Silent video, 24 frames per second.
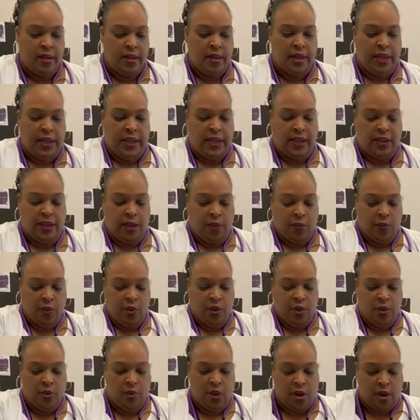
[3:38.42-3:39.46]
and they will
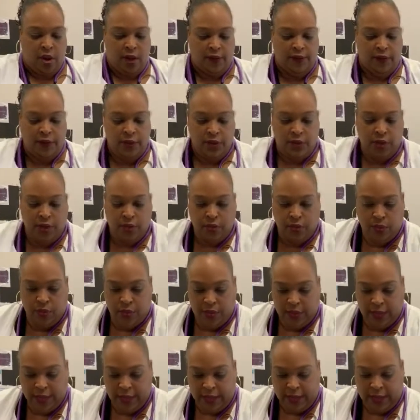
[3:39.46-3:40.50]
go off to
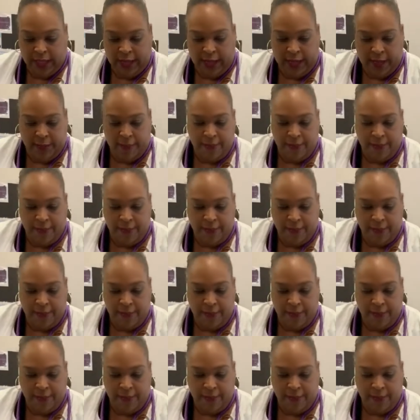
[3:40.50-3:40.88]
the lab.